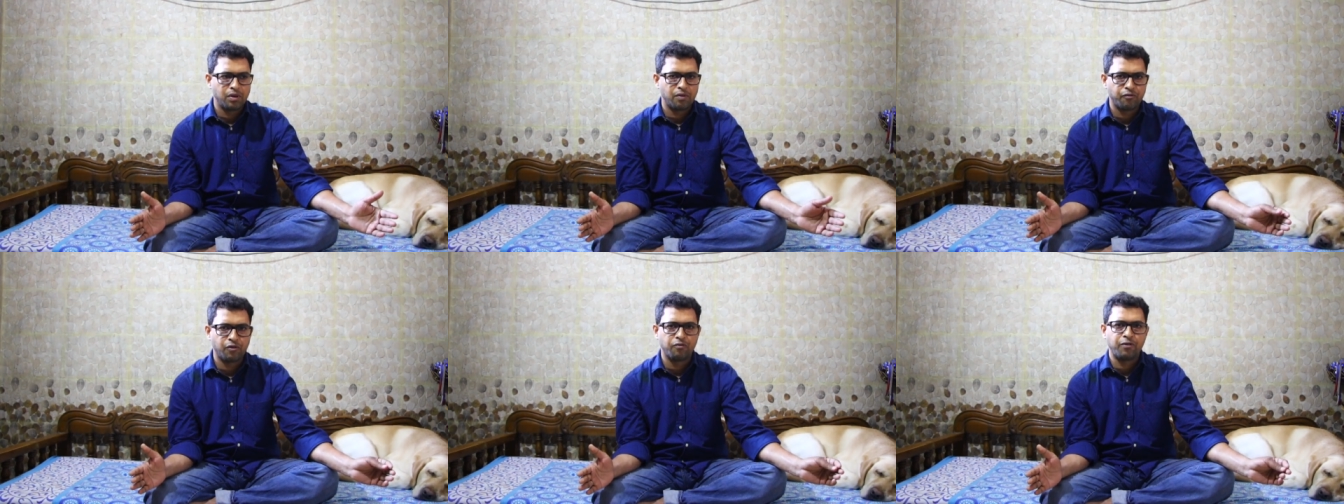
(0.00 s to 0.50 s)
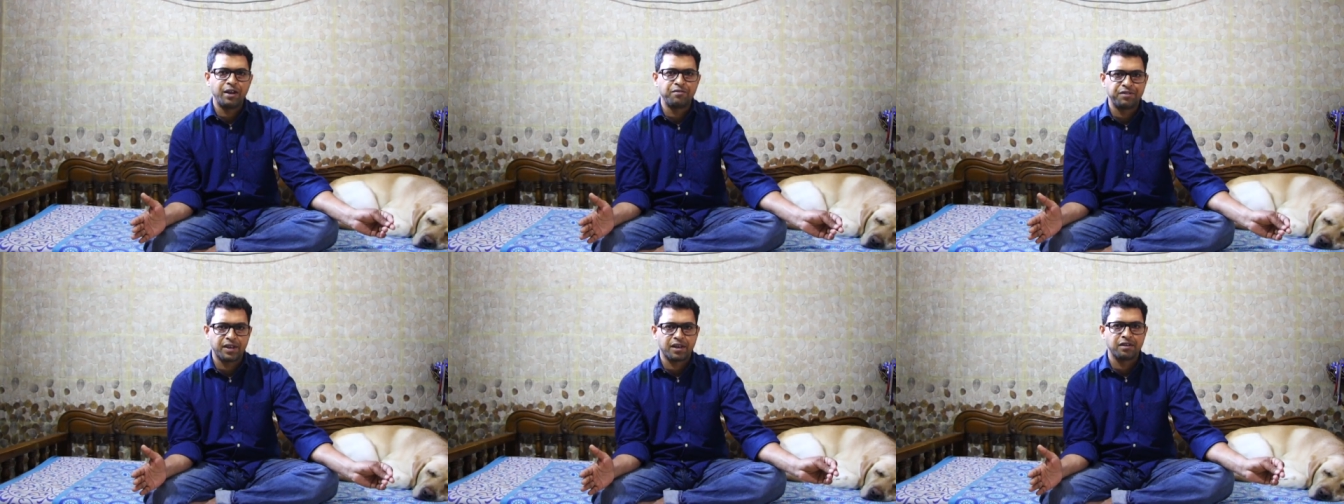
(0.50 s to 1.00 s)
For 5
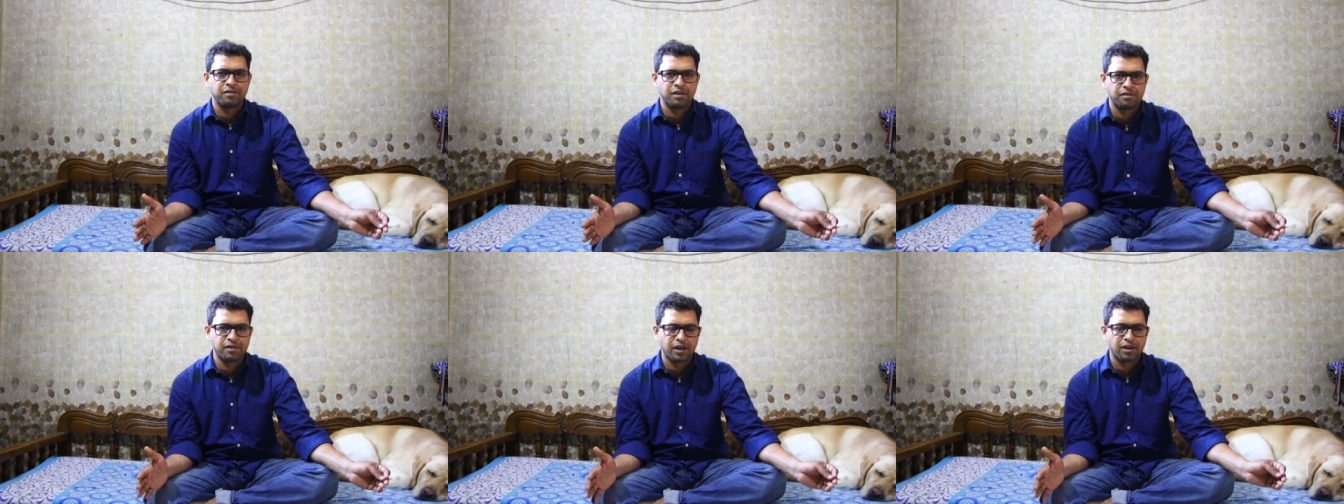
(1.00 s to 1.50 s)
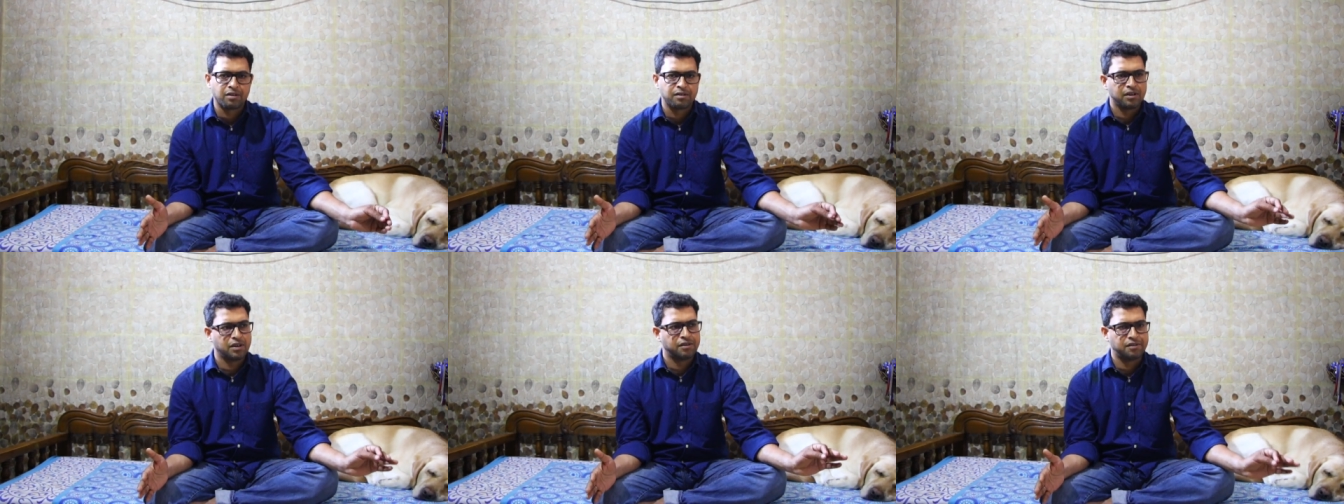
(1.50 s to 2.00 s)
seconds, 6 seconds,
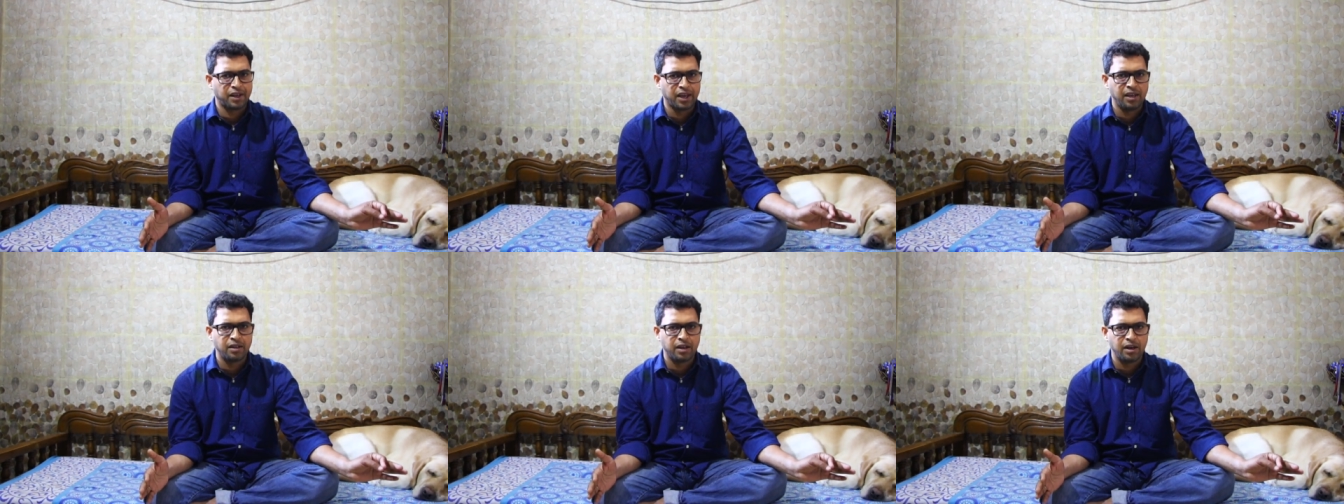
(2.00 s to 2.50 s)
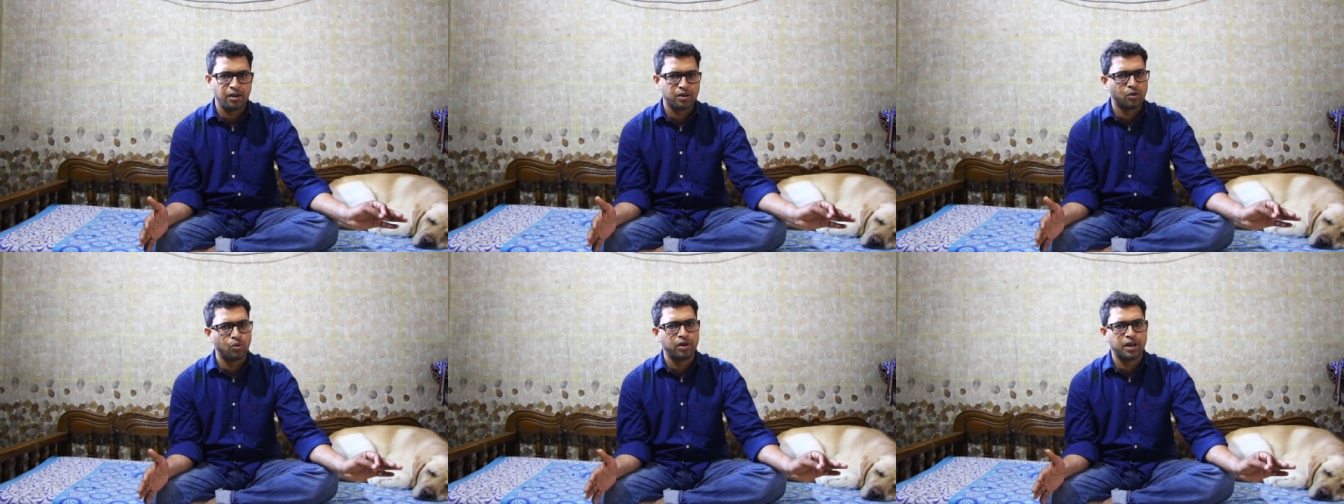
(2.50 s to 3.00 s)
he is staying there.
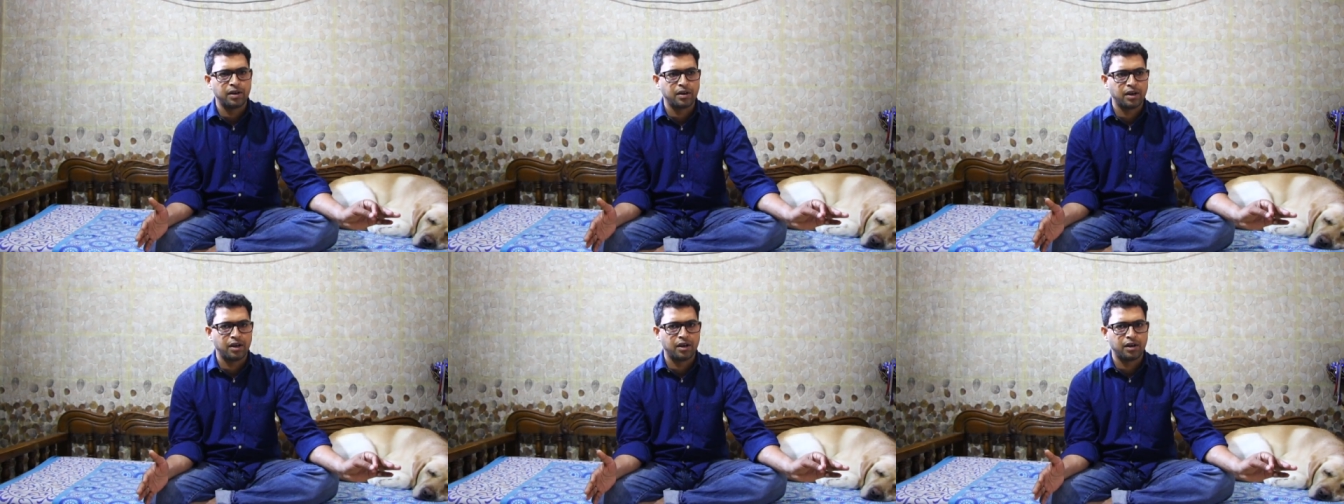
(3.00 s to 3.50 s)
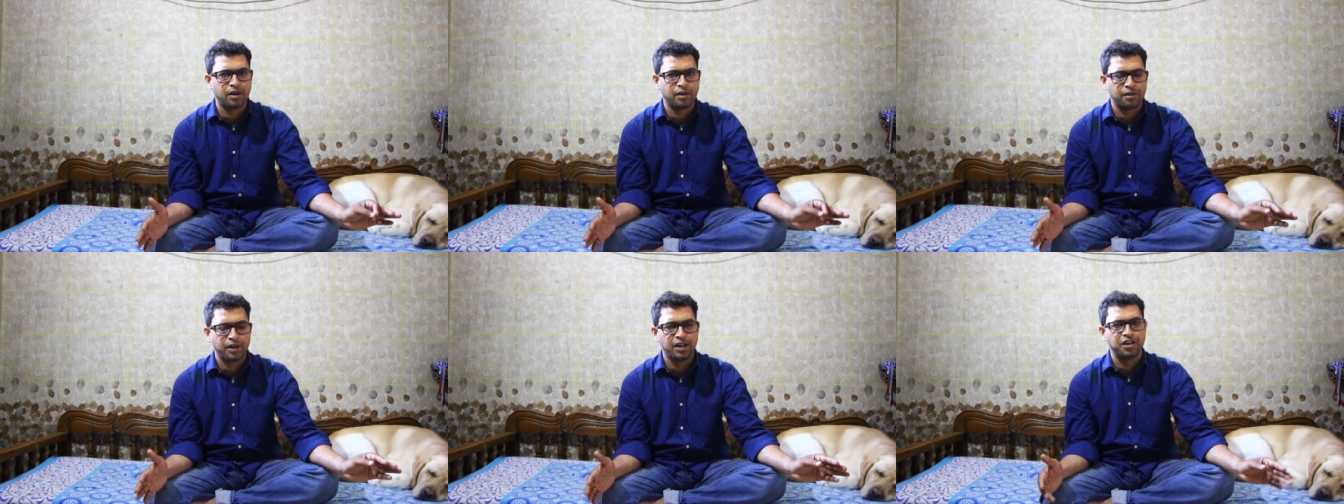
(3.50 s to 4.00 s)
Don't
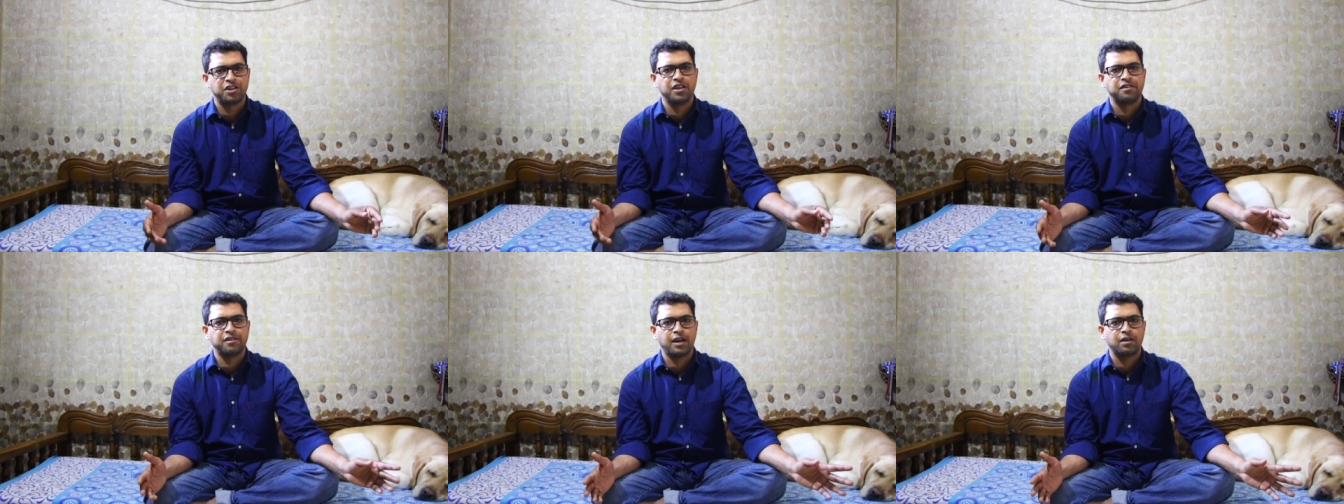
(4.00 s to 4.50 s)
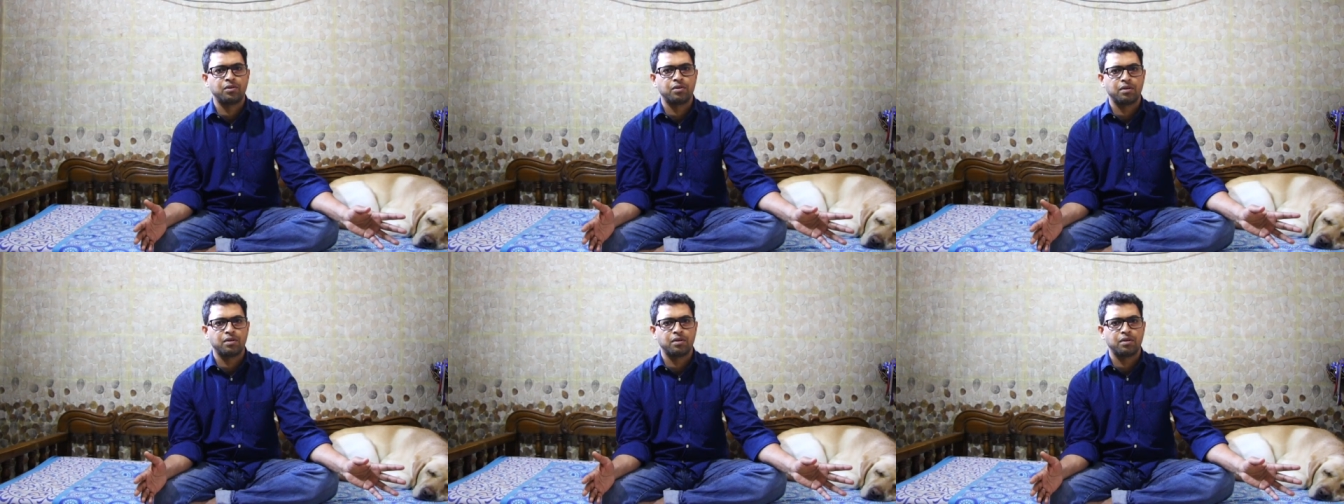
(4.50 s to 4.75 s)
initially start